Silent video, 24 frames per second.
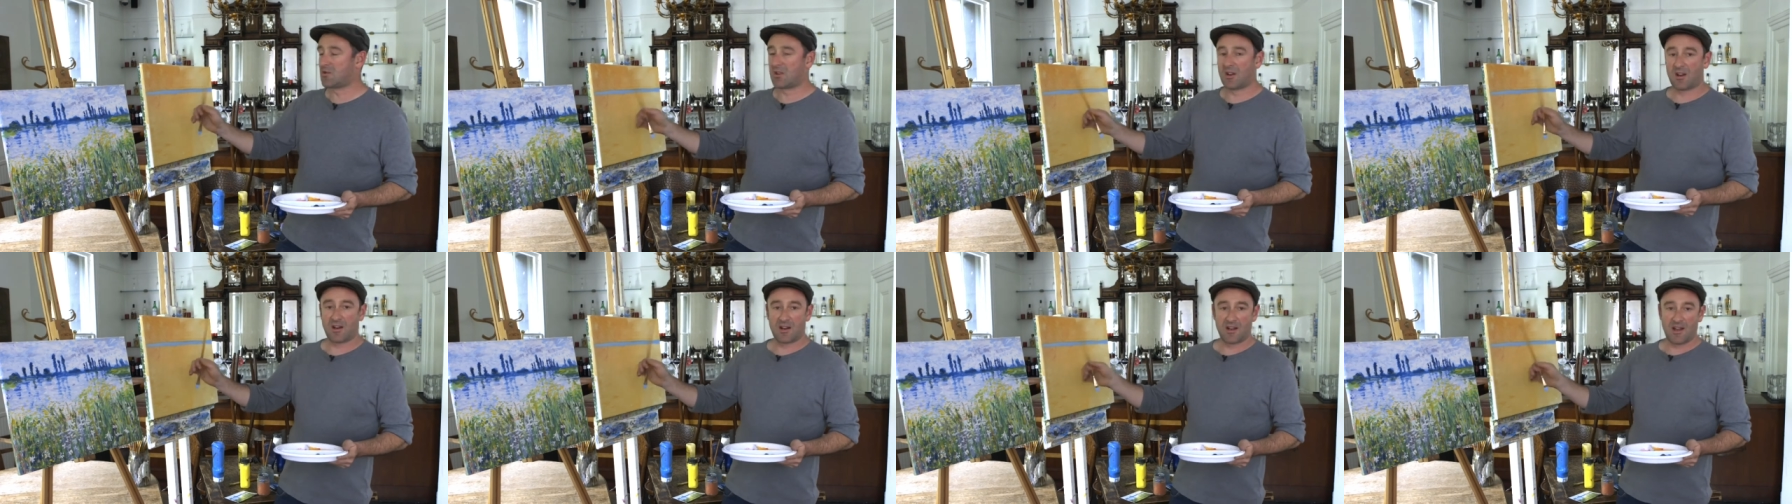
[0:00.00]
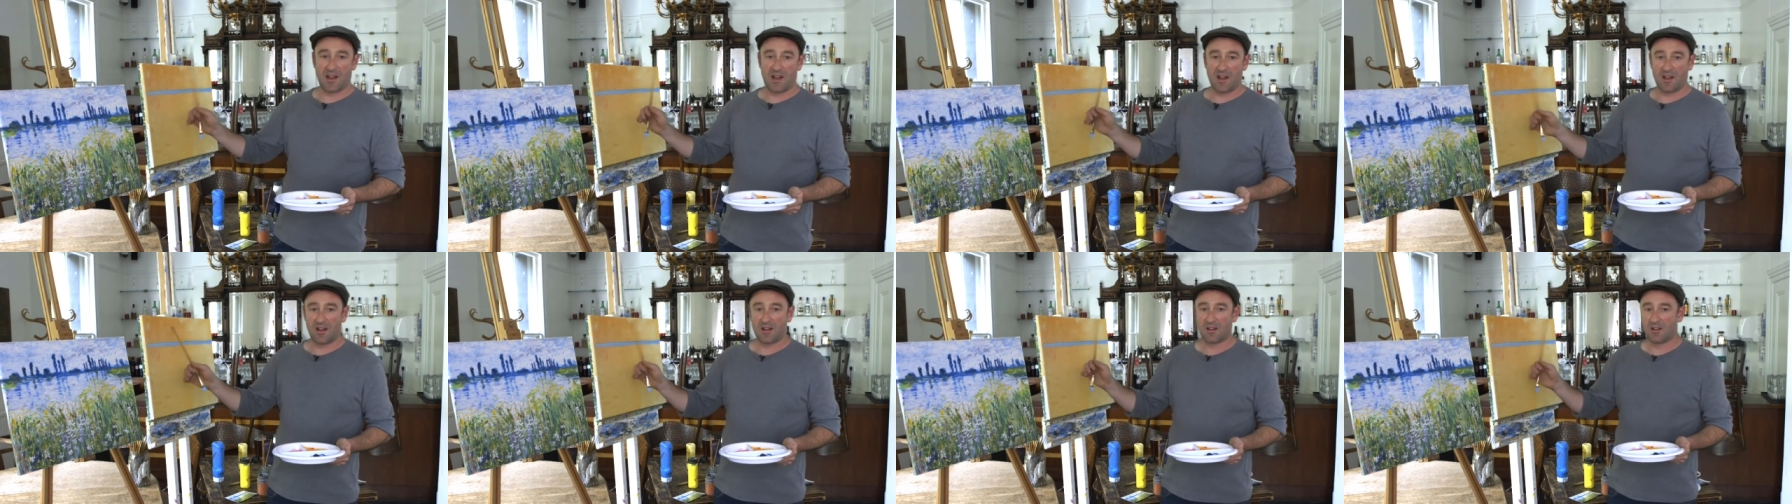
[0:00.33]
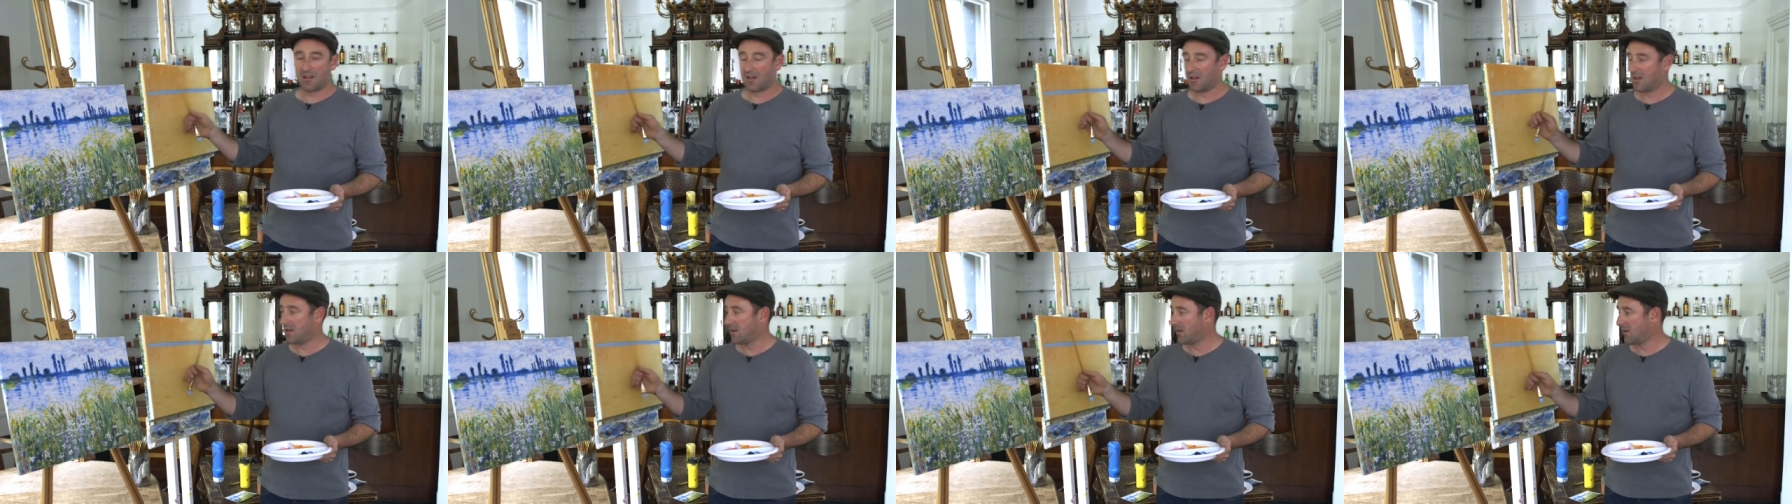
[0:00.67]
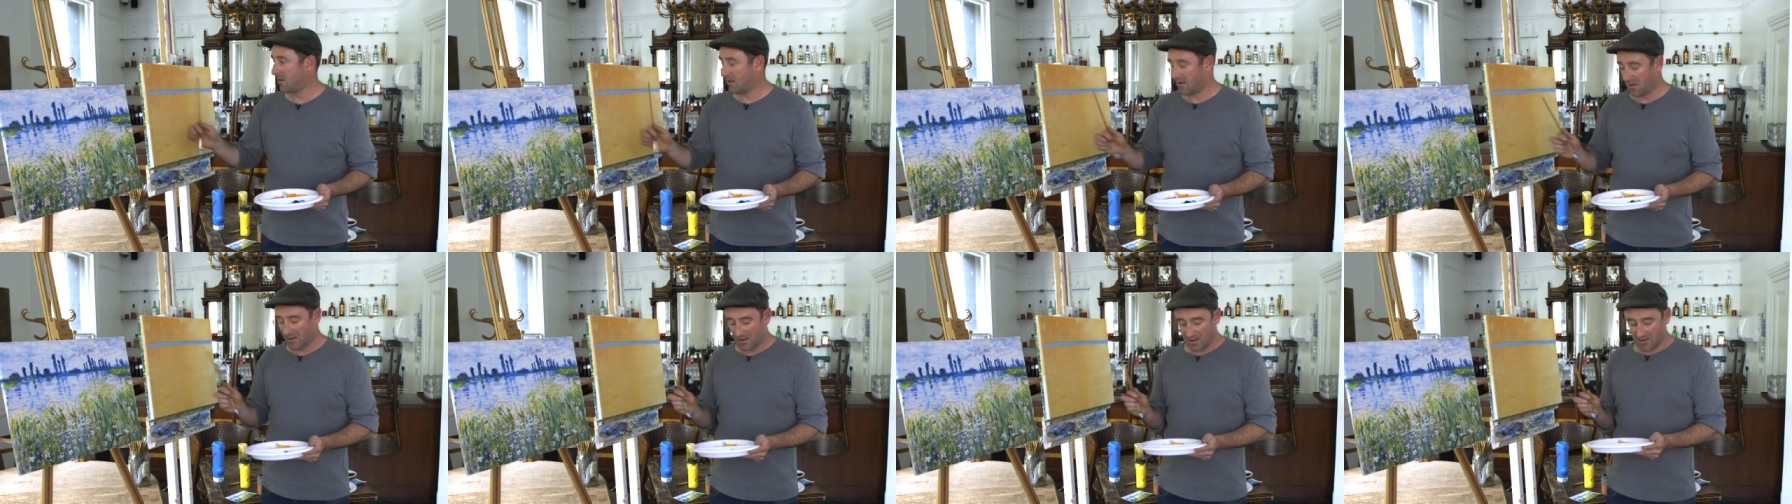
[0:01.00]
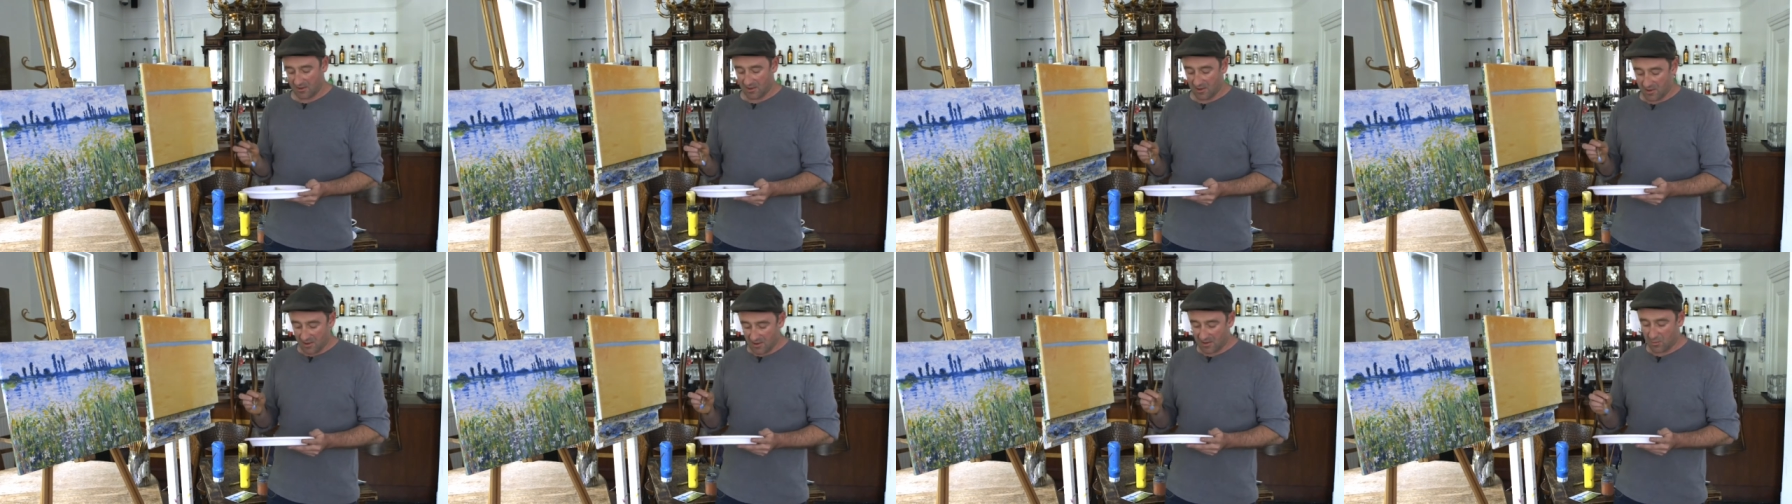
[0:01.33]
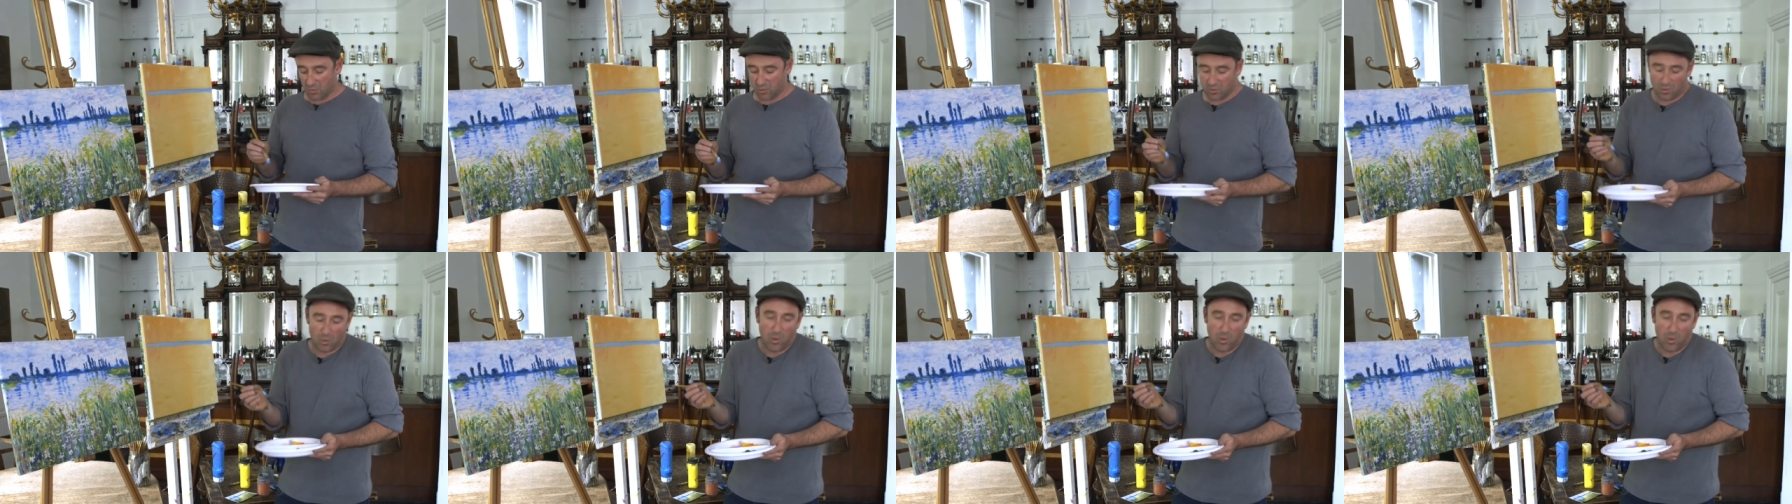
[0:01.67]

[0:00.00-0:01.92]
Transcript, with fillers: dry yet. So just